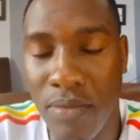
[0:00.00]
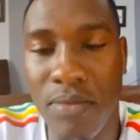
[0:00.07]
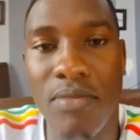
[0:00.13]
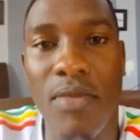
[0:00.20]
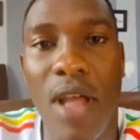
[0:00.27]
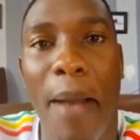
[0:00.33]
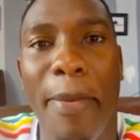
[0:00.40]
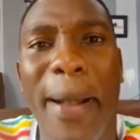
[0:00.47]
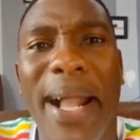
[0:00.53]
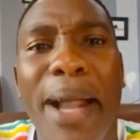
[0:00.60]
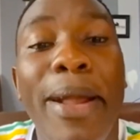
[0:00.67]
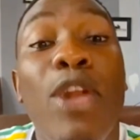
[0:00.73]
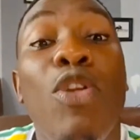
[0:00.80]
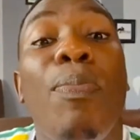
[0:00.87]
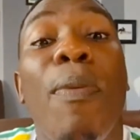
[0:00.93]
Ababaka
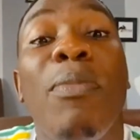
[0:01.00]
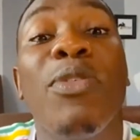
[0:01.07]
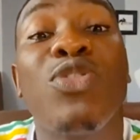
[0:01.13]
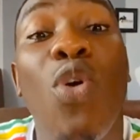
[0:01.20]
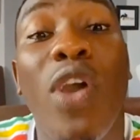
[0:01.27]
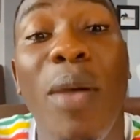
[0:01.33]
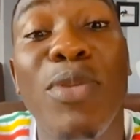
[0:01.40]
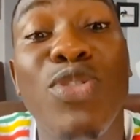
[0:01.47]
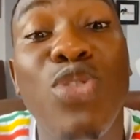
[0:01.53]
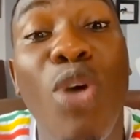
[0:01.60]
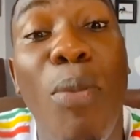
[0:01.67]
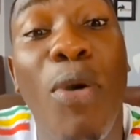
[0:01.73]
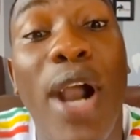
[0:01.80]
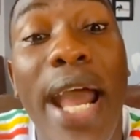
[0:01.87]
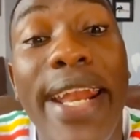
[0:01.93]
banno musoke muzobo
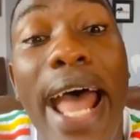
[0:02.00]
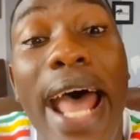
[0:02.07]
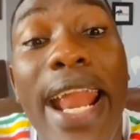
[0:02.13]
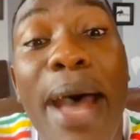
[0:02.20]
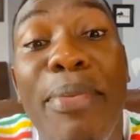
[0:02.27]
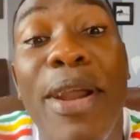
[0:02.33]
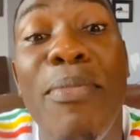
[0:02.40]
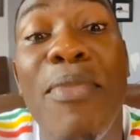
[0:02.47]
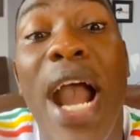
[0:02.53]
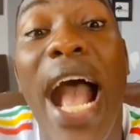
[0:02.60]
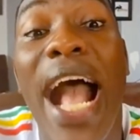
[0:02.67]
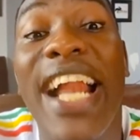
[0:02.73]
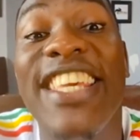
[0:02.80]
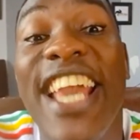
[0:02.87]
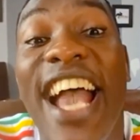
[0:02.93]
kadana bwe
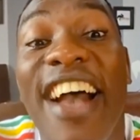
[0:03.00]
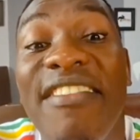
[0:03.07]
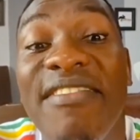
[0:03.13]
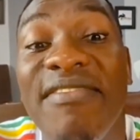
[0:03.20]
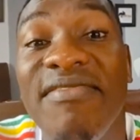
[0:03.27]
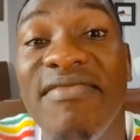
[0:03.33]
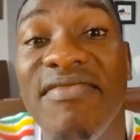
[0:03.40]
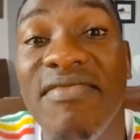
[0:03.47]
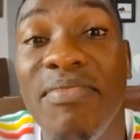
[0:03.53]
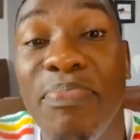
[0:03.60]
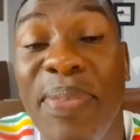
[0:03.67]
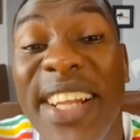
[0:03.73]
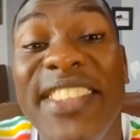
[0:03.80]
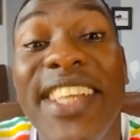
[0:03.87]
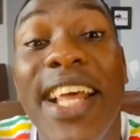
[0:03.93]
mwalia
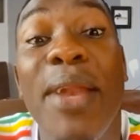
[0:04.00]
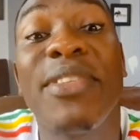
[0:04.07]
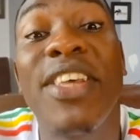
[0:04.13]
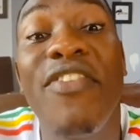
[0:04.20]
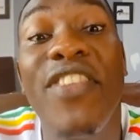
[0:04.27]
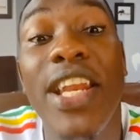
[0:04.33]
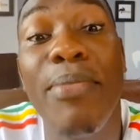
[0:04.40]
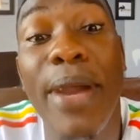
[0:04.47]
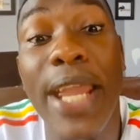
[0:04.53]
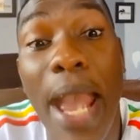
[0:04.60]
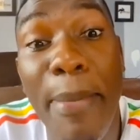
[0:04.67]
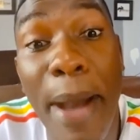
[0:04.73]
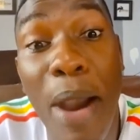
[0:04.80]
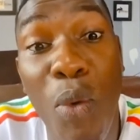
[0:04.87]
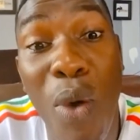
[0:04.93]
President Museveni bwe
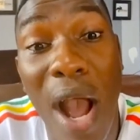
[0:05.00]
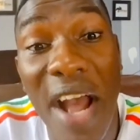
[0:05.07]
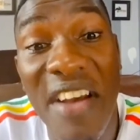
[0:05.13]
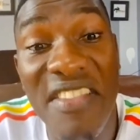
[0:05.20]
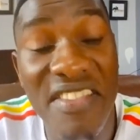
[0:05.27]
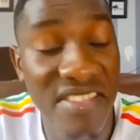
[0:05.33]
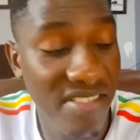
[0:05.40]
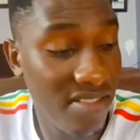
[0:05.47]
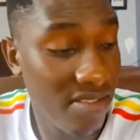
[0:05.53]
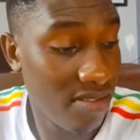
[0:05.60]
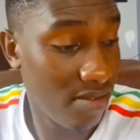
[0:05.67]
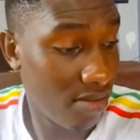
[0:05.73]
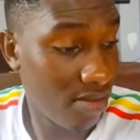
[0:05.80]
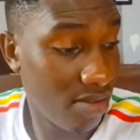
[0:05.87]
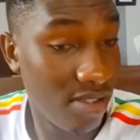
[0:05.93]
yabawa.
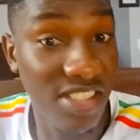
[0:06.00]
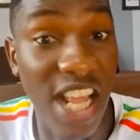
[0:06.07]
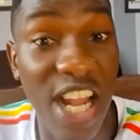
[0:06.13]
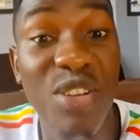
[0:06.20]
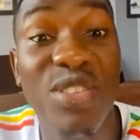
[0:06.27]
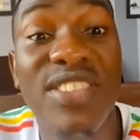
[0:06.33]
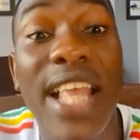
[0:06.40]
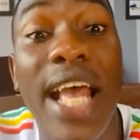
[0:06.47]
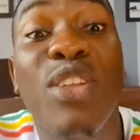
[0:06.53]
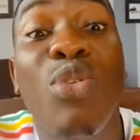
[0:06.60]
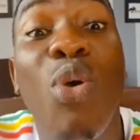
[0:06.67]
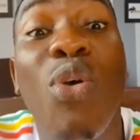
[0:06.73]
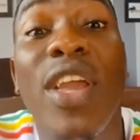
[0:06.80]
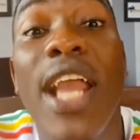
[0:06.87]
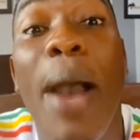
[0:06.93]
Then you start
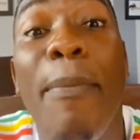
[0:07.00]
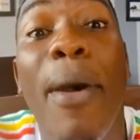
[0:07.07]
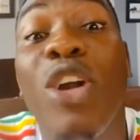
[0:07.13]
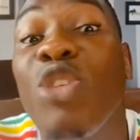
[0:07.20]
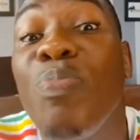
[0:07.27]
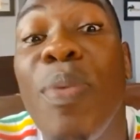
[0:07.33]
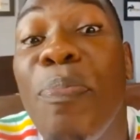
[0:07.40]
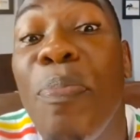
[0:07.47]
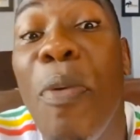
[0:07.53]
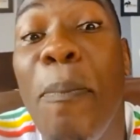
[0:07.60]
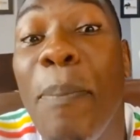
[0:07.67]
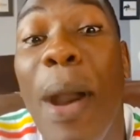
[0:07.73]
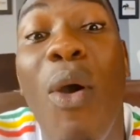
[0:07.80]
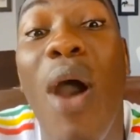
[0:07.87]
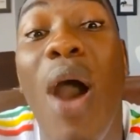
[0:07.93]
talking about people
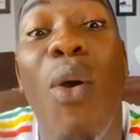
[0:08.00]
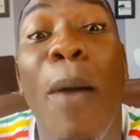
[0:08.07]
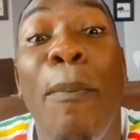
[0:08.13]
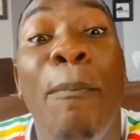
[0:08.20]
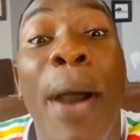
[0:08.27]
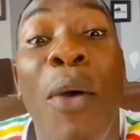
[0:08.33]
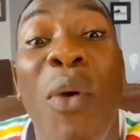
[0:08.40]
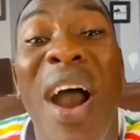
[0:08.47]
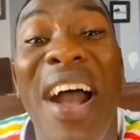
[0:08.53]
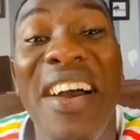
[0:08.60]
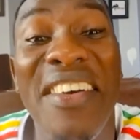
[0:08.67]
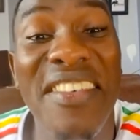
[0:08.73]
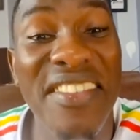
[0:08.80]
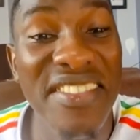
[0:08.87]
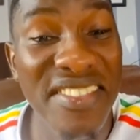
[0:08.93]
power, our power,
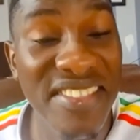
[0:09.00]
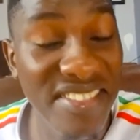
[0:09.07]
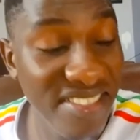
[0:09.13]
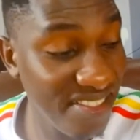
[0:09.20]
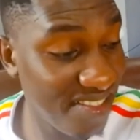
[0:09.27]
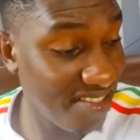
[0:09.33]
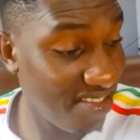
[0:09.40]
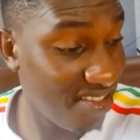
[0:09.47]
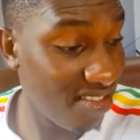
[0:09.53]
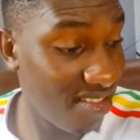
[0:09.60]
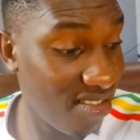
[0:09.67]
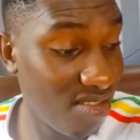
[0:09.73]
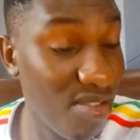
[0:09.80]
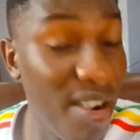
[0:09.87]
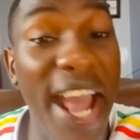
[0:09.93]

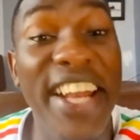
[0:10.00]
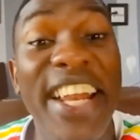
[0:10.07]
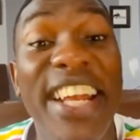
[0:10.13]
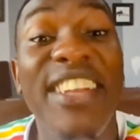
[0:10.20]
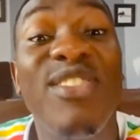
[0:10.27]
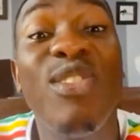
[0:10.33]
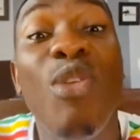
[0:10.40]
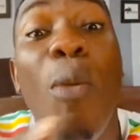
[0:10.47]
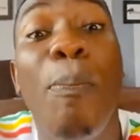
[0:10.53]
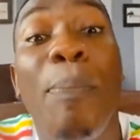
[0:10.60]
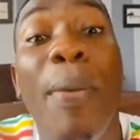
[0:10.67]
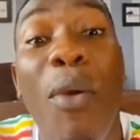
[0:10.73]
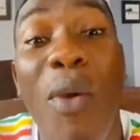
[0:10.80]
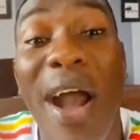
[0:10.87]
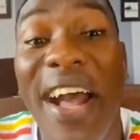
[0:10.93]
where there is no power.